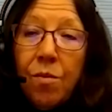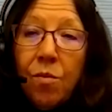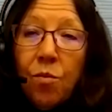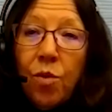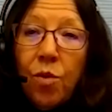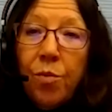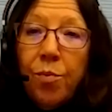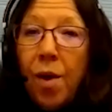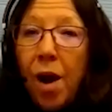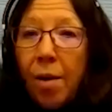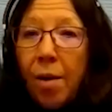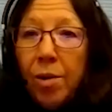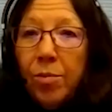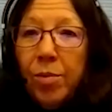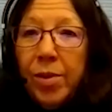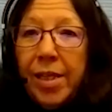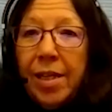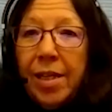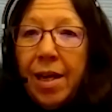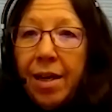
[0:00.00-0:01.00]
we
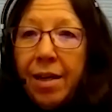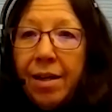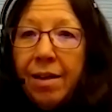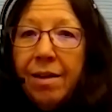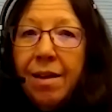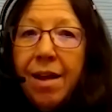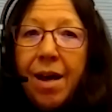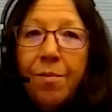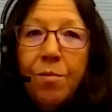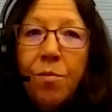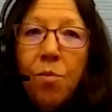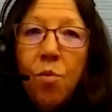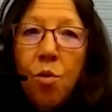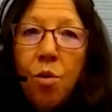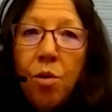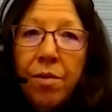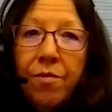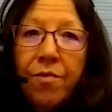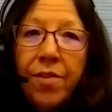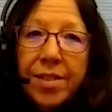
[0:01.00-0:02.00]
probably had a lot
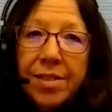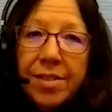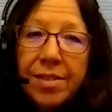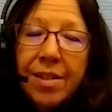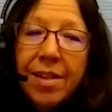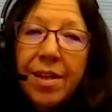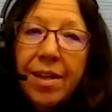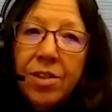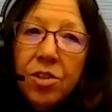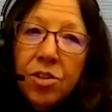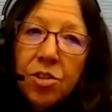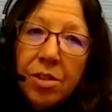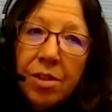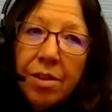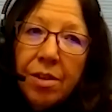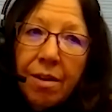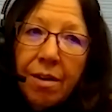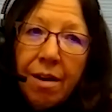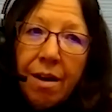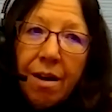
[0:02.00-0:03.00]
more
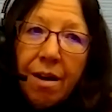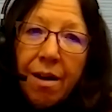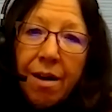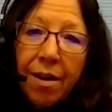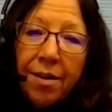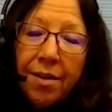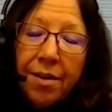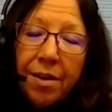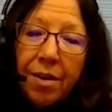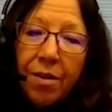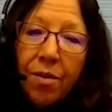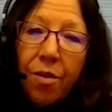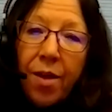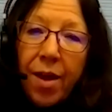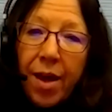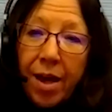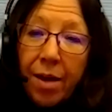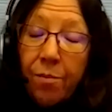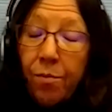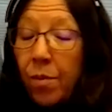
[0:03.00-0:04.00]
investigation on
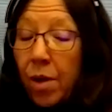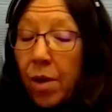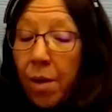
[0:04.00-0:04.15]
that.